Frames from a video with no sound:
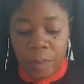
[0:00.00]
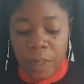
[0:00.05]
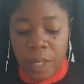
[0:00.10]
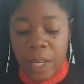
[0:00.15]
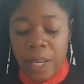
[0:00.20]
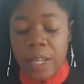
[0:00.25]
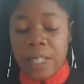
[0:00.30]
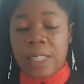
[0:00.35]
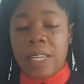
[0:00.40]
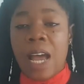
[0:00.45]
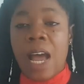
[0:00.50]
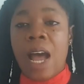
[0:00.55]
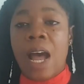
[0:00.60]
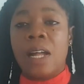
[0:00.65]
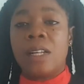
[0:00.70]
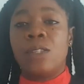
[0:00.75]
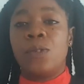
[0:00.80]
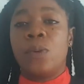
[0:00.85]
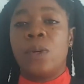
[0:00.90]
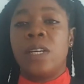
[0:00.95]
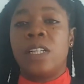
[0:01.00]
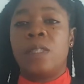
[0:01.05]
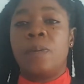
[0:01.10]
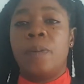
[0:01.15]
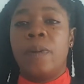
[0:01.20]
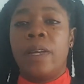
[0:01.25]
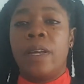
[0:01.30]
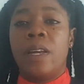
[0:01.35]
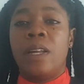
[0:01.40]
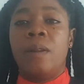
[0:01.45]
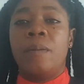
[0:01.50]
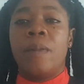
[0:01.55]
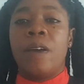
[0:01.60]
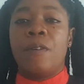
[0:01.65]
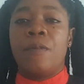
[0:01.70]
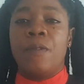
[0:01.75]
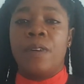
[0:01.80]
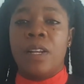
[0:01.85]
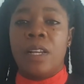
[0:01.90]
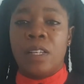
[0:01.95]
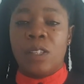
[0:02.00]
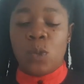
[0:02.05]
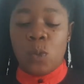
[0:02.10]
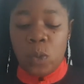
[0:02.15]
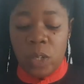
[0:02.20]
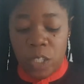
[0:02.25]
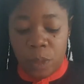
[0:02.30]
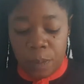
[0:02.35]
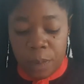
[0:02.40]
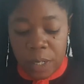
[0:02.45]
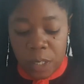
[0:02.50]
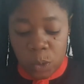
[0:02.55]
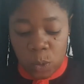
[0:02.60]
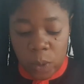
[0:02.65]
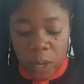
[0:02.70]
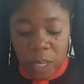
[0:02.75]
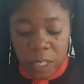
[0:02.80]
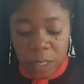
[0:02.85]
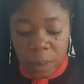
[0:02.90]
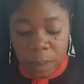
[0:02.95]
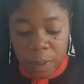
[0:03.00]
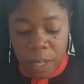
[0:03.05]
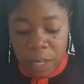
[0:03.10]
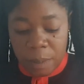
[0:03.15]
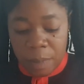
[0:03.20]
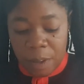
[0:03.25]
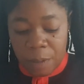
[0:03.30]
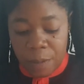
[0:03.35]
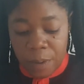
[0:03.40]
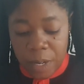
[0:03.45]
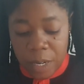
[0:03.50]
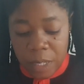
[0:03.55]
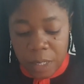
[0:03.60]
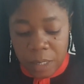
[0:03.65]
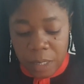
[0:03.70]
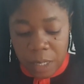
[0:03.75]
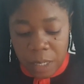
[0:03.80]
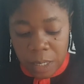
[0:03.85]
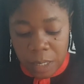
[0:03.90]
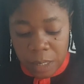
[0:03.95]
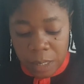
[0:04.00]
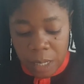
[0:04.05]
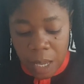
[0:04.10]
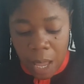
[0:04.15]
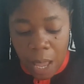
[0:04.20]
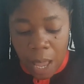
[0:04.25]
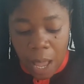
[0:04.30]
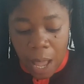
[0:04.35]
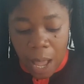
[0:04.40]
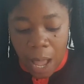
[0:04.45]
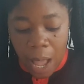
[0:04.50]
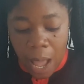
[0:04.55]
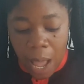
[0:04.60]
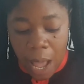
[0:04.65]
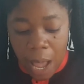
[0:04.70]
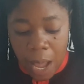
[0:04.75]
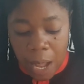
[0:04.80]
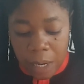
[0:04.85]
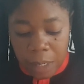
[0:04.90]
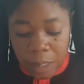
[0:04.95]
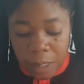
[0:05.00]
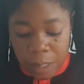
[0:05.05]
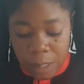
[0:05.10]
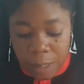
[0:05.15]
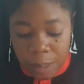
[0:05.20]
It's hard to explain my feelings, which means to explain my feelings is hard.